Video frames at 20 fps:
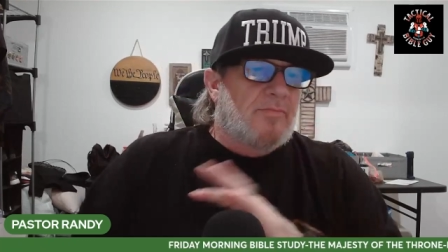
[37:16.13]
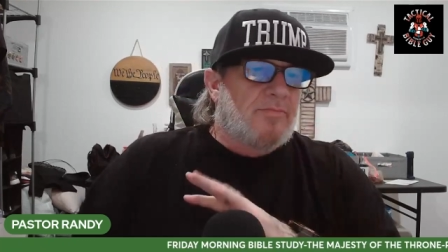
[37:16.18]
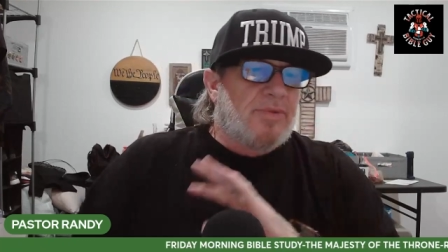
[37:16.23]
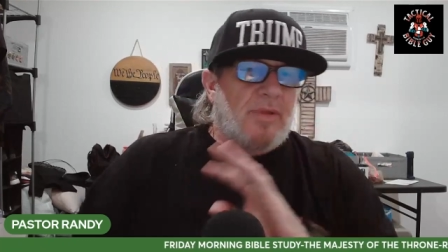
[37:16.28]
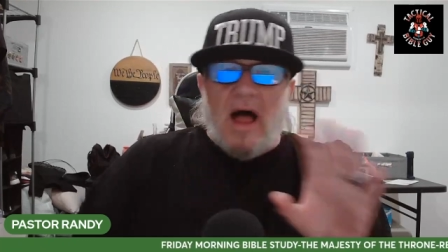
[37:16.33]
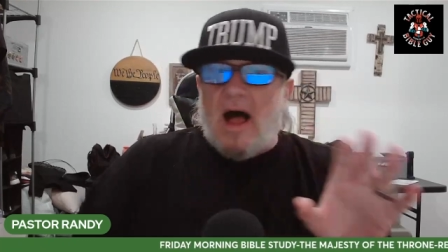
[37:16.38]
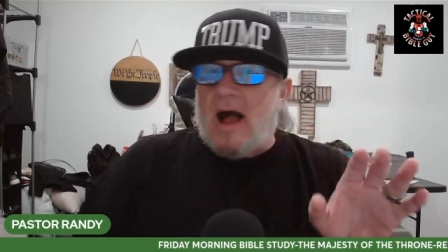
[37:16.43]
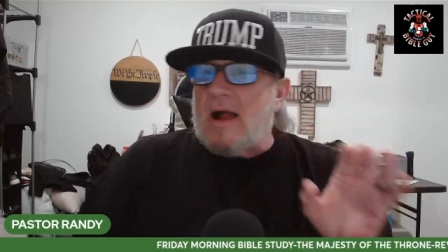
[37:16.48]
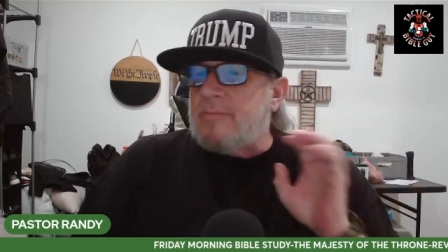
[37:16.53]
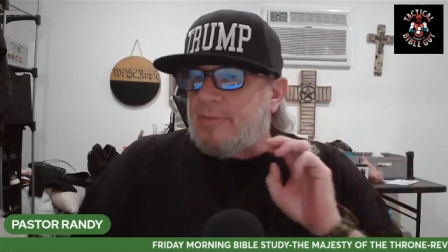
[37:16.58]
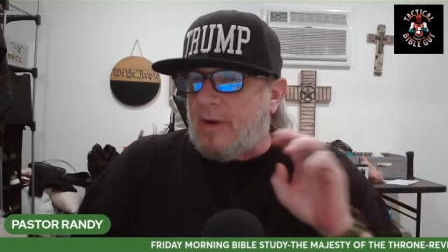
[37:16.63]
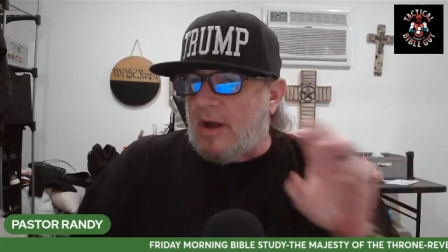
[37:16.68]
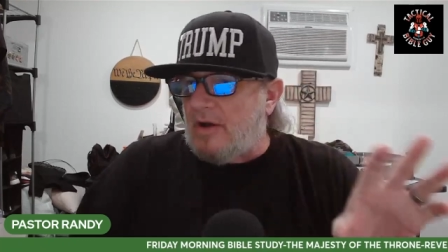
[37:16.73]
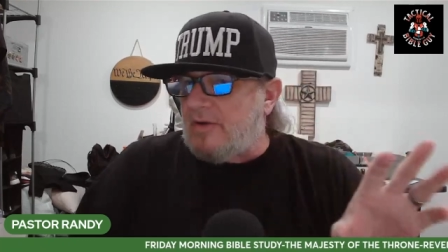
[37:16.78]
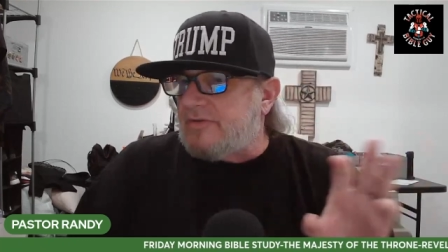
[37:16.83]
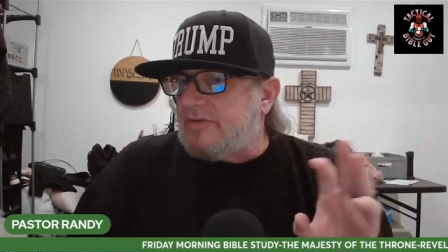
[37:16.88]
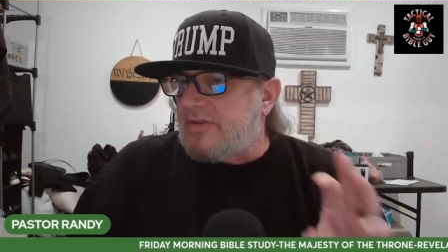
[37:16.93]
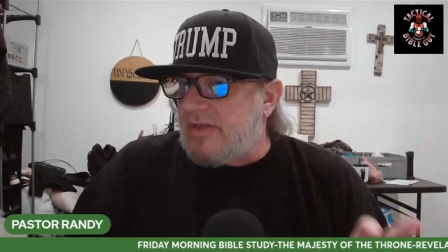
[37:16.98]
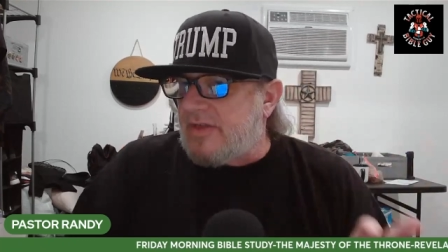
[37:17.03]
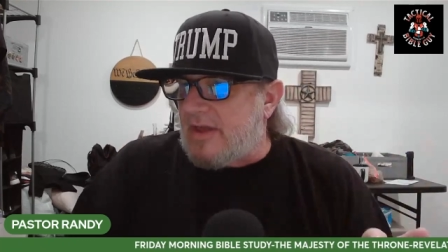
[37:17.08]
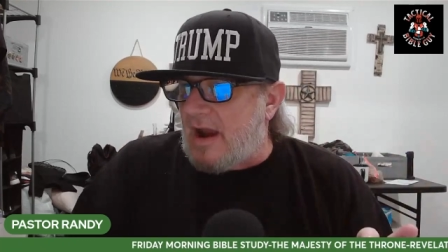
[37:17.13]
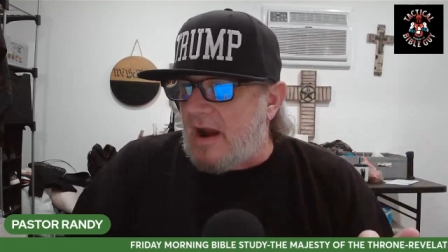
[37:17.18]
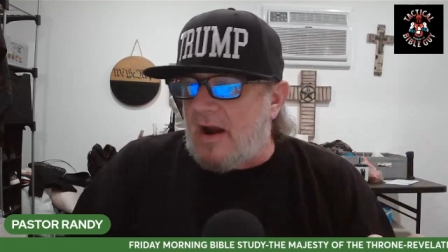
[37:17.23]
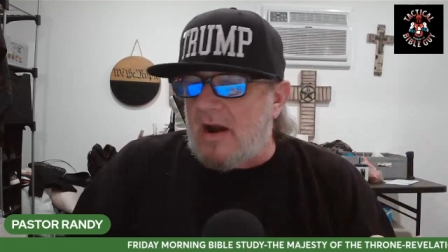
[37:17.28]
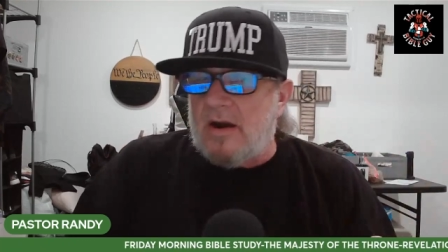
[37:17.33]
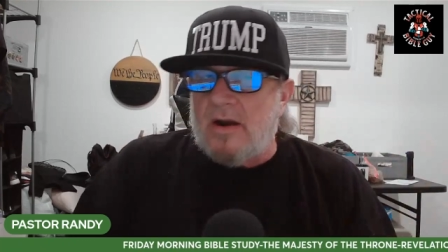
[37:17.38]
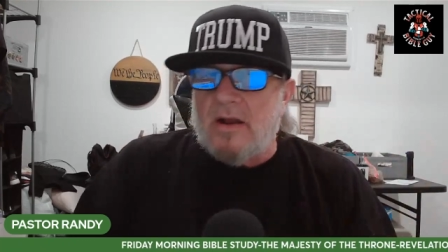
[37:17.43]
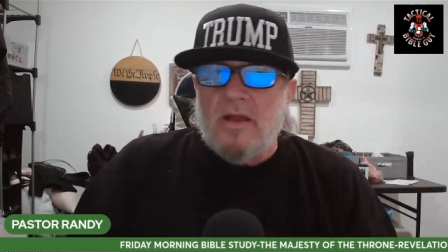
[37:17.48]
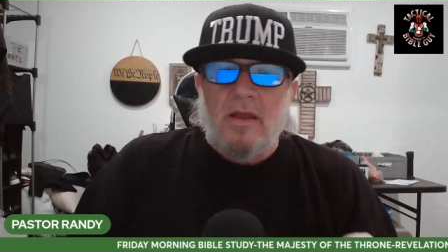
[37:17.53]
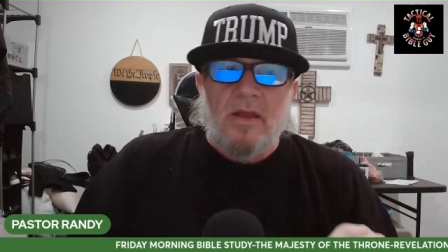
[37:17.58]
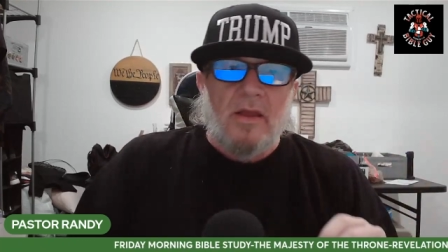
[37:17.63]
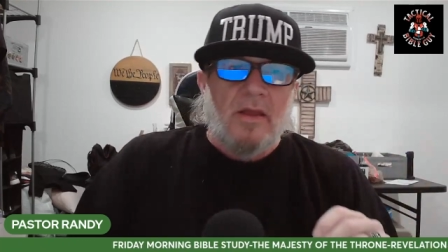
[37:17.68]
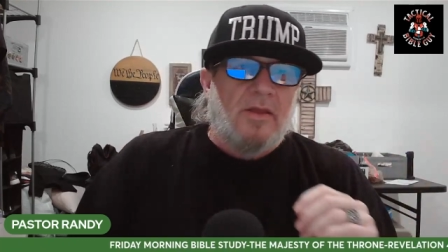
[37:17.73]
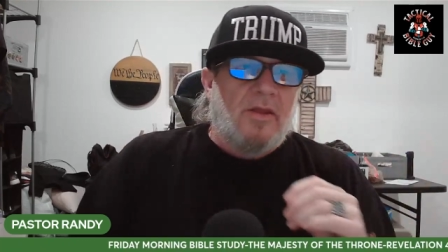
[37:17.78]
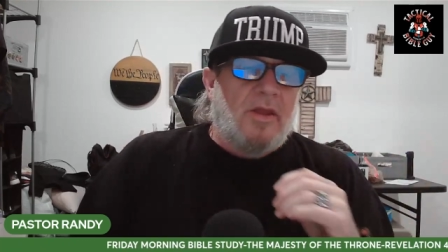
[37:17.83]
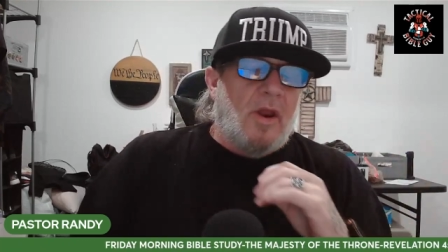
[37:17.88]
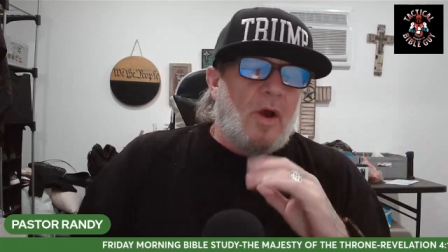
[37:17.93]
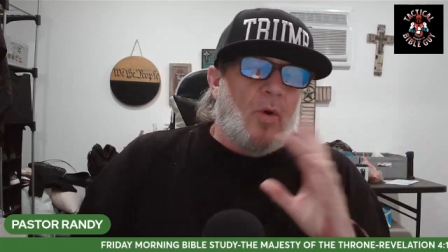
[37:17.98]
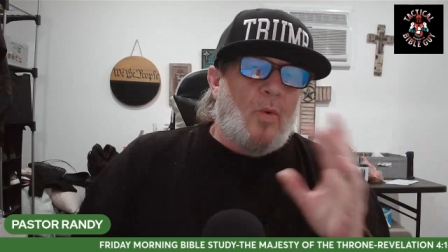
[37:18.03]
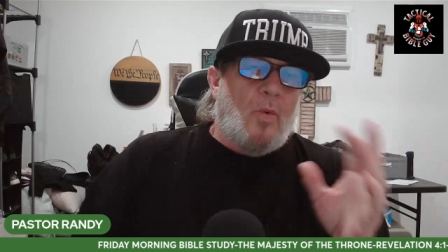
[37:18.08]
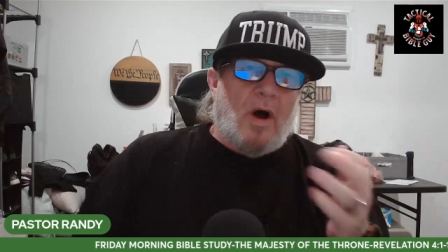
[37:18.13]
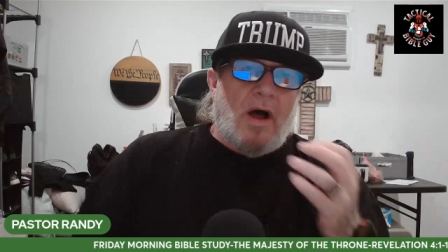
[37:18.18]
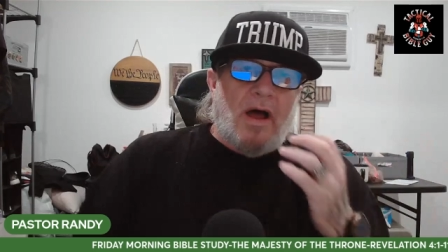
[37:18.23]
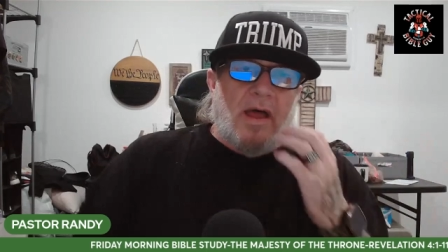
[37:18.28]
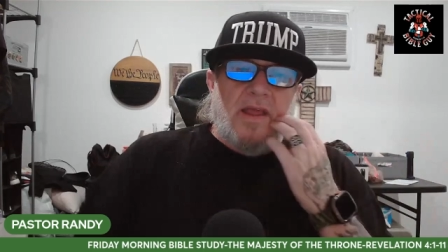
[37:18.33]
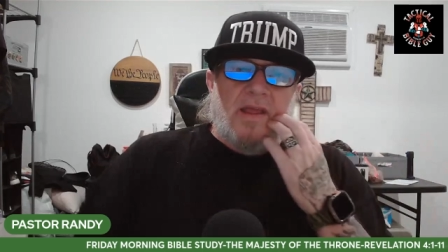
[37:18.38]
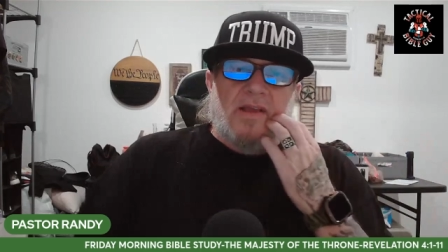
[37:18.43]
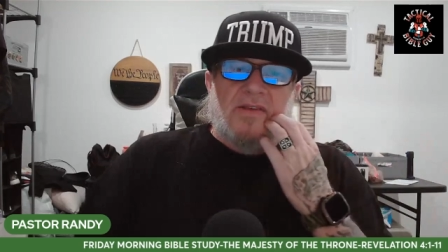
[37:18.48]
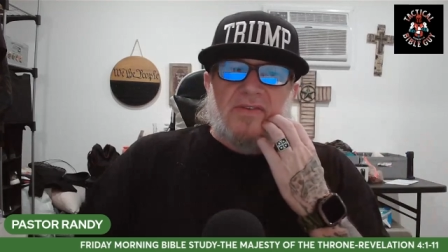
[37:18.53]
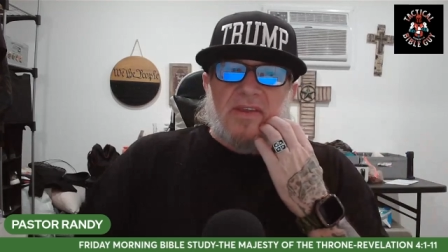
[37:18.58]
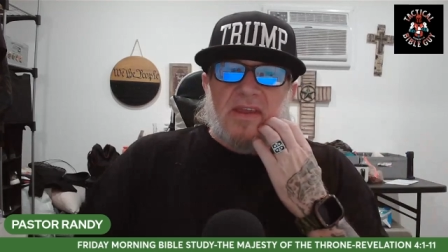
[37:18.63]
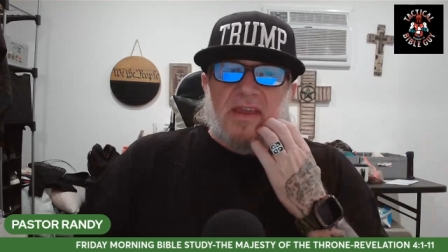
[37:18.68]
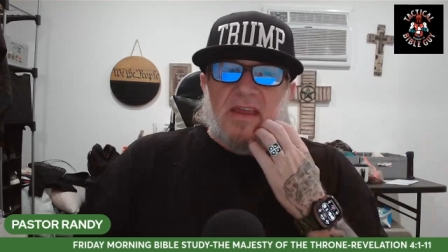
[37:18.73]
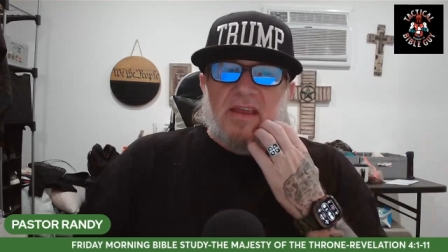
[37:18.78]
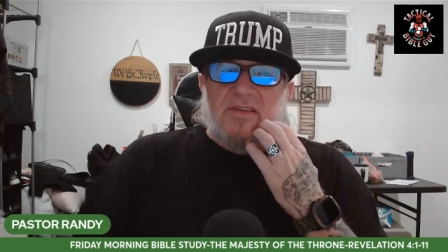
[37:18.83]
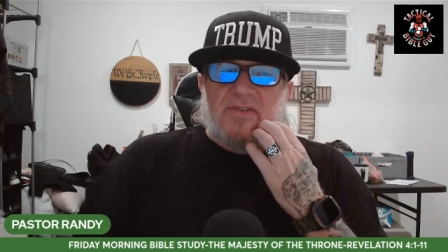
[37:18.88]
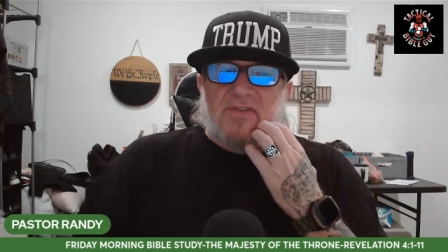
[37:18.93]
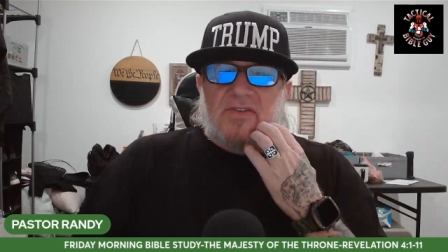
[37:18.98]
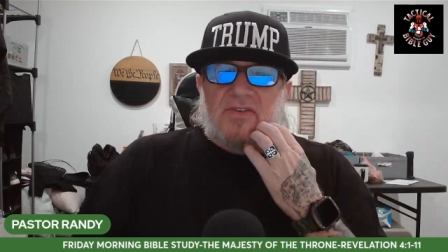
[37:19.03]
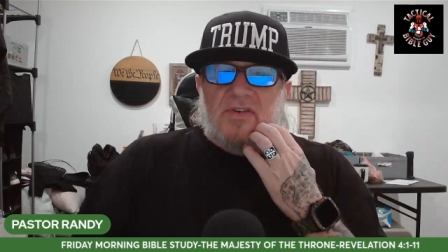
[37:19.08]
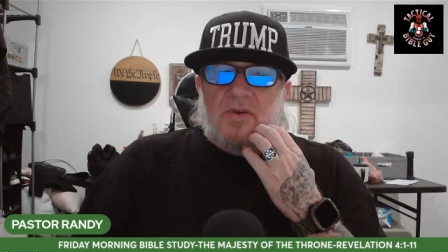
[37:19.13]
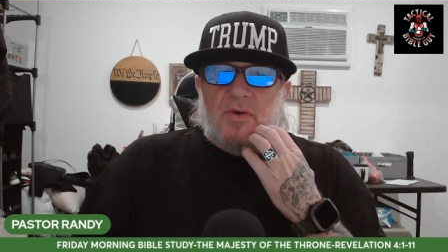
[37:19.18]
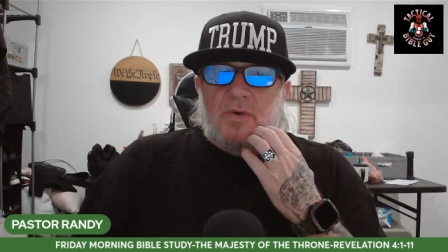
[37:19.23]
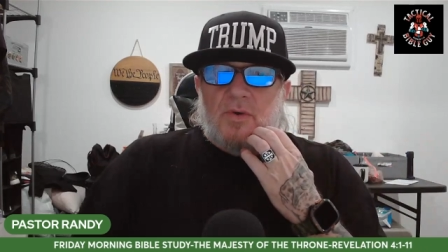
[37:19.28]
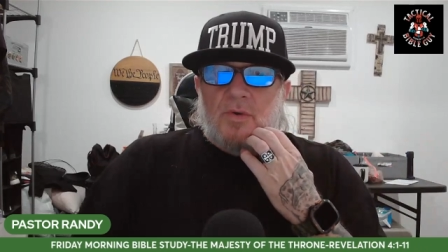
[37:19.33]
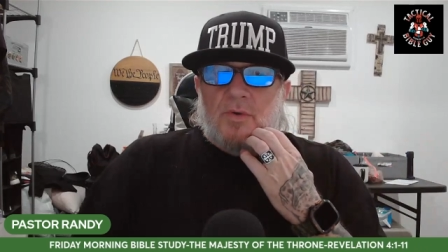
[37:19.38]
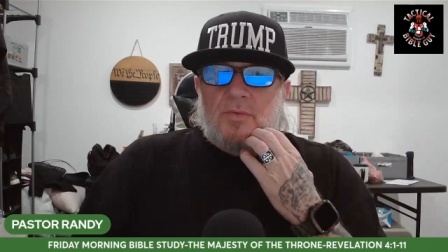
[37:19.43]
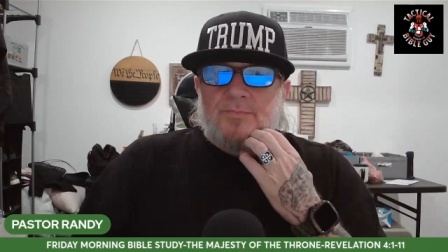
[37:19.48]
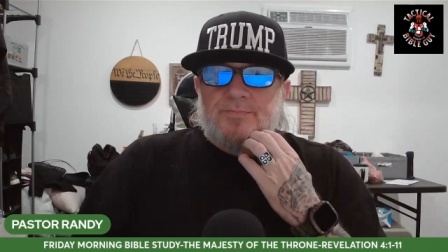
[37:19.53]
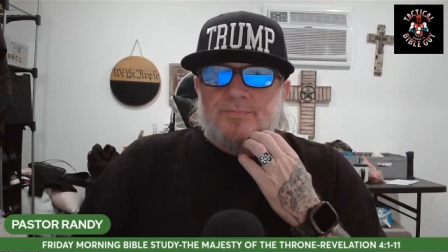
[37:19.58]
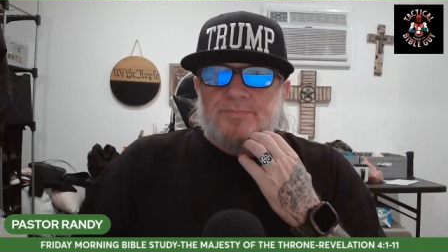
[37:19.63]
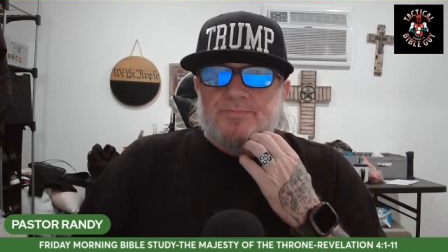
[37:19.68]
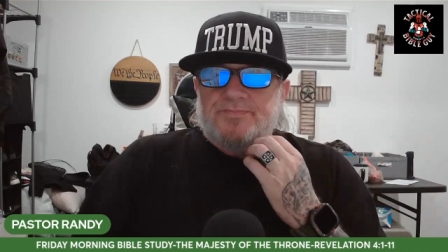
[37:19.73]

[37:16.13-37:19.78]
blog posts there. You know, one is is to,